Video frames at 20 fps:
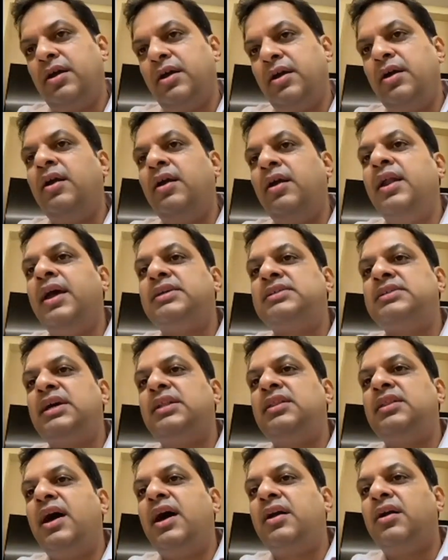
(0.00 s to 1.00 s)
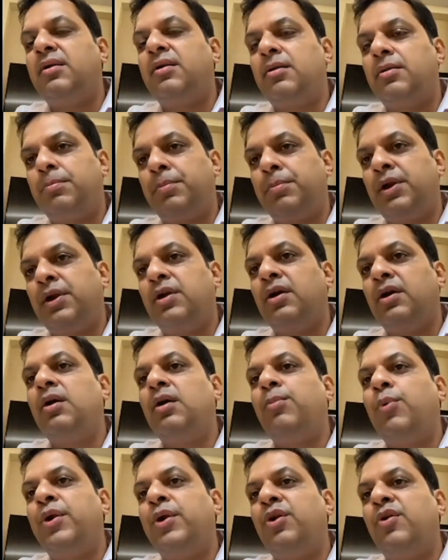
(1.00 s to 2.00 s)
index at that particular
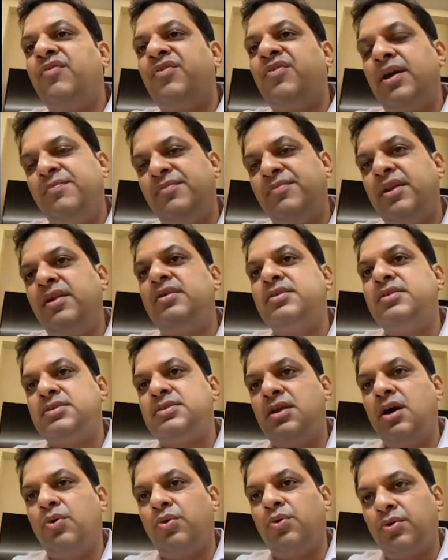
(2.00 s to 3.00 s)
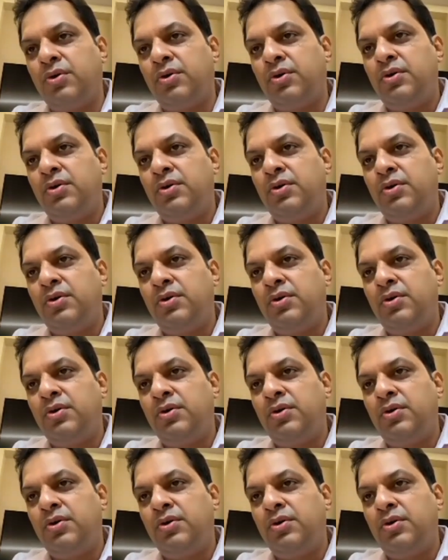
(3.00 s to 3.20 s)
point of time when it is down.